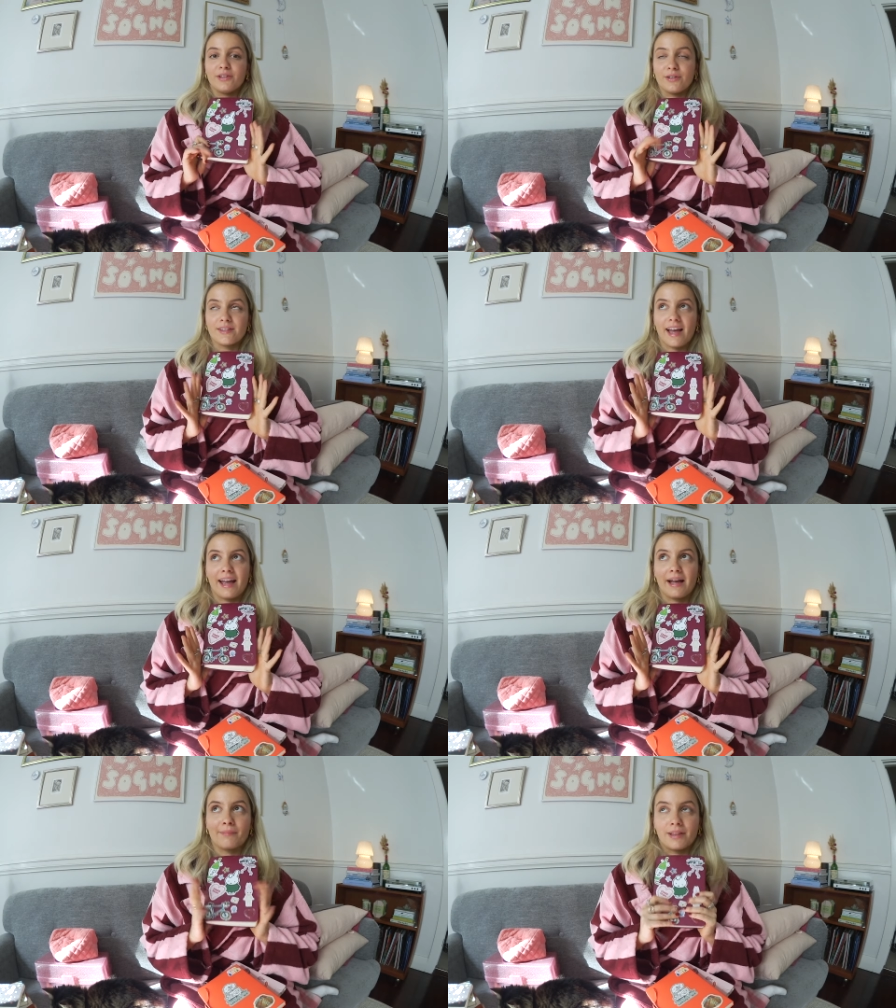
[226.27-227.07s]
use
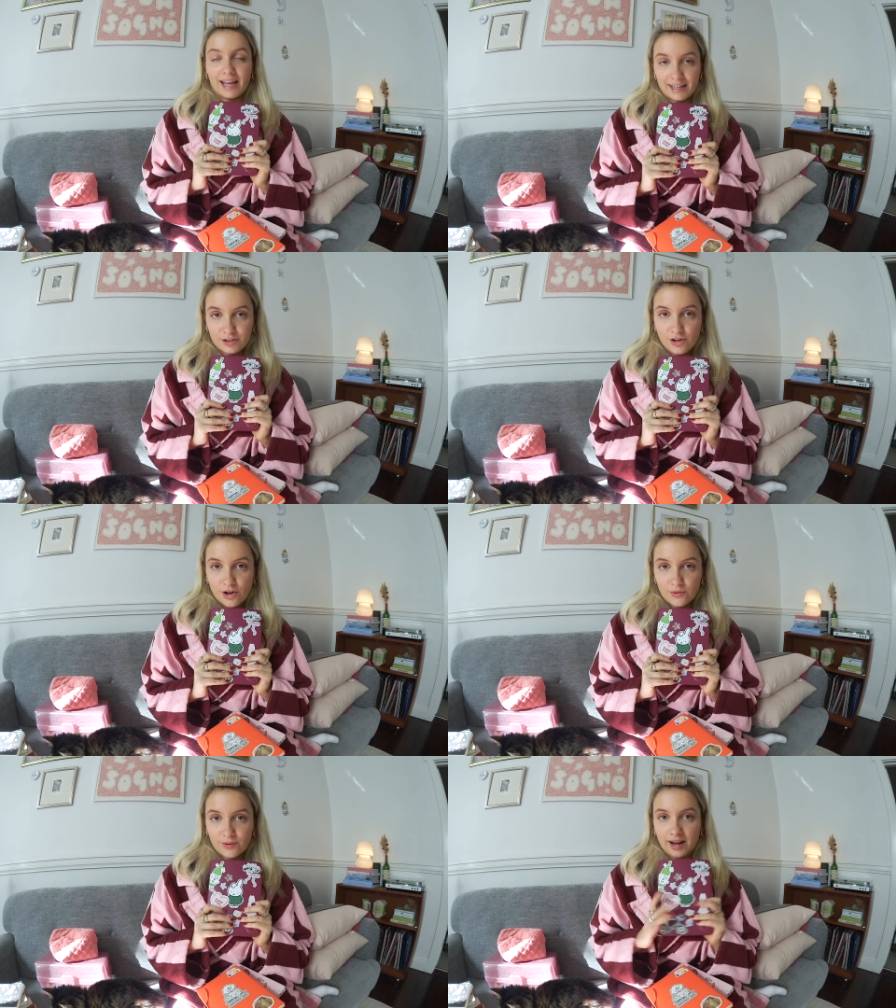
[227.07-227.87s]
a blank
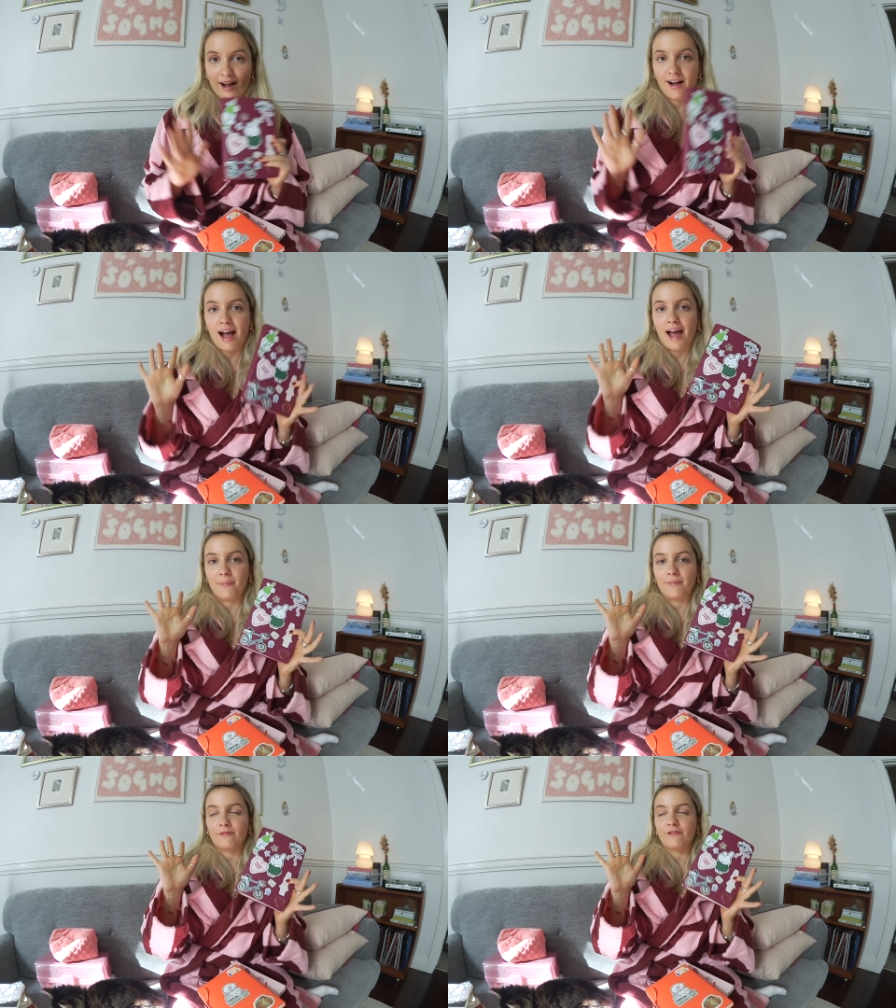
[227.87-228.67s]
journal. Now
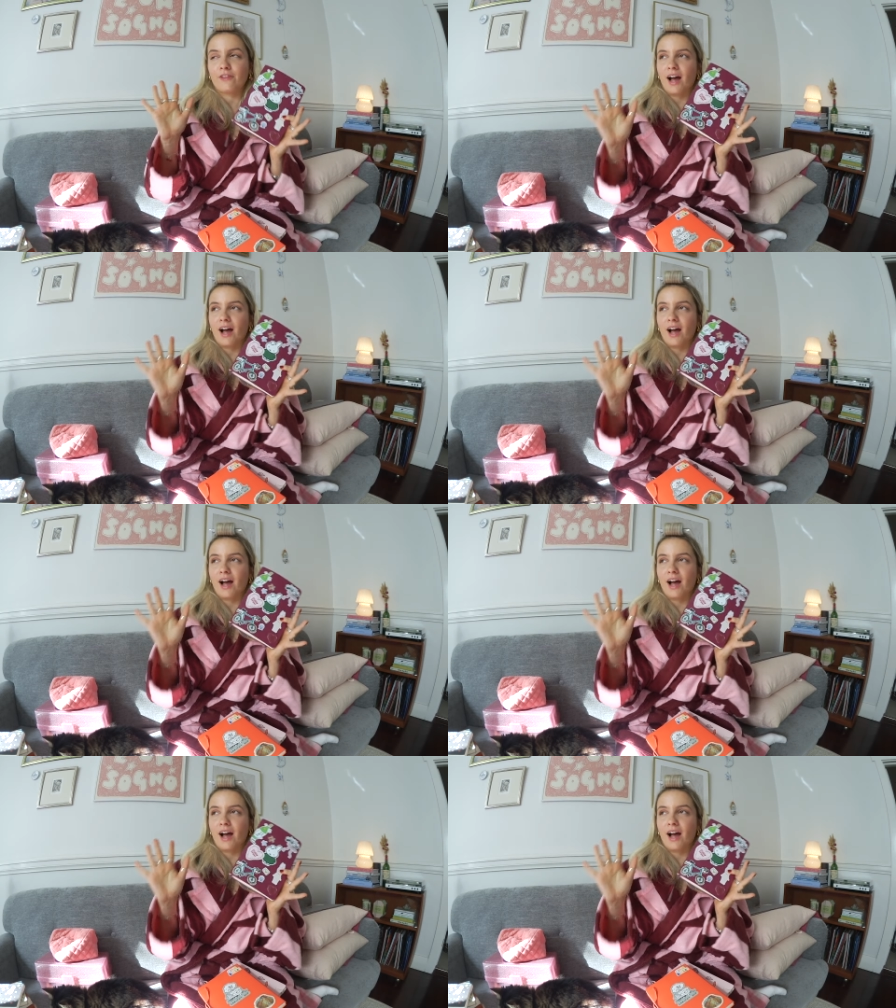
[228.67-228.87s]
I'm